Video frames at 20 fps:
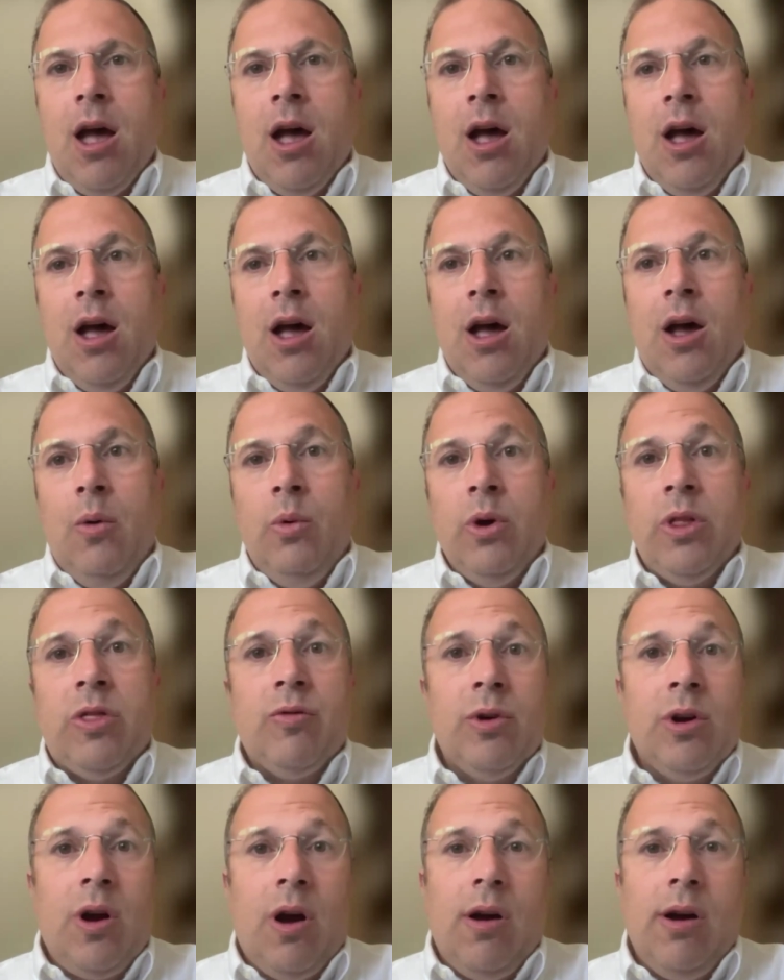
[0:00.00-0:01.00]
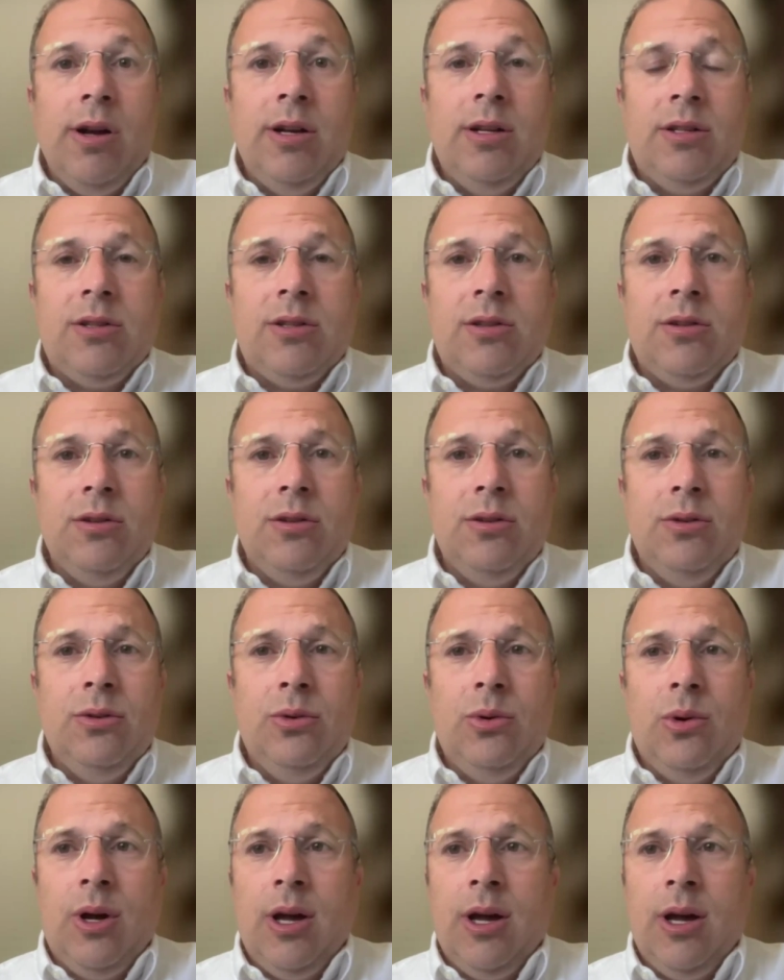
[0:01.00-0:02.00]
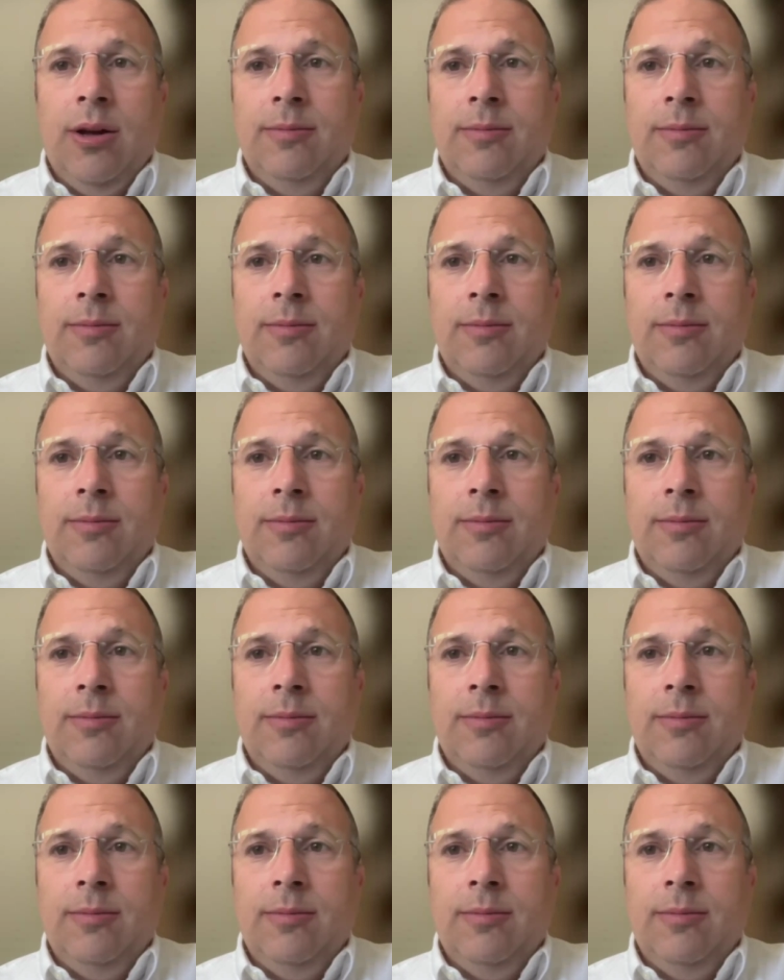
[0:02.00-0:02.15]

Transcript: With regards to